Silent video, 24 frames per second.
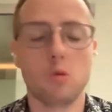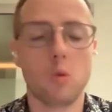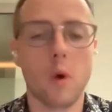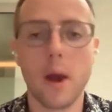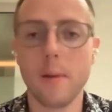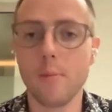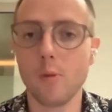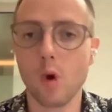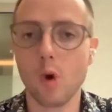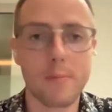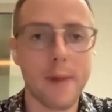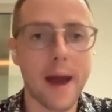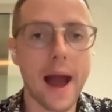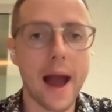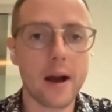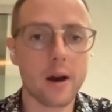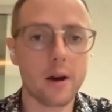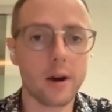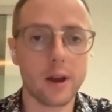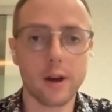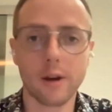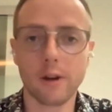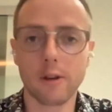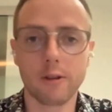way more
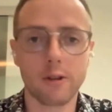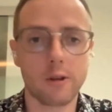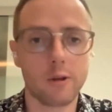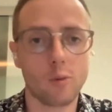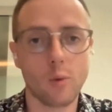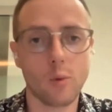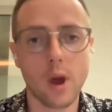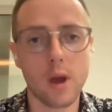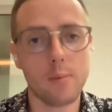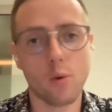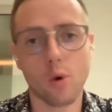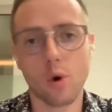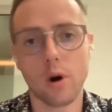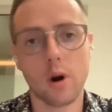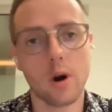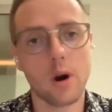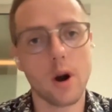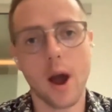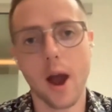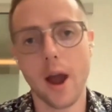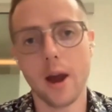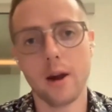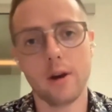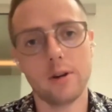backlinks and way
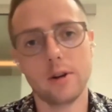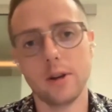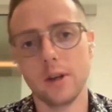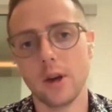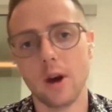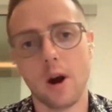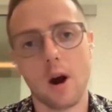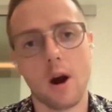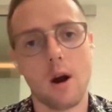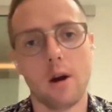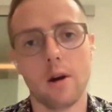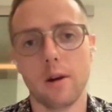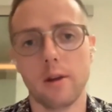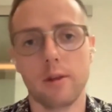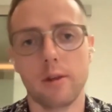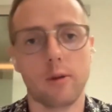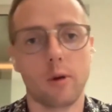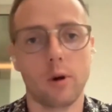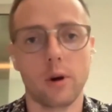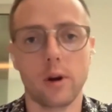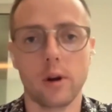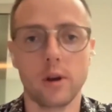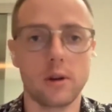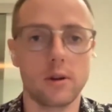more higher DR and
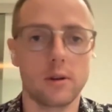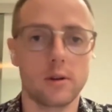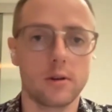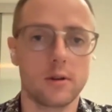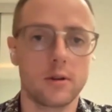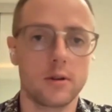authority.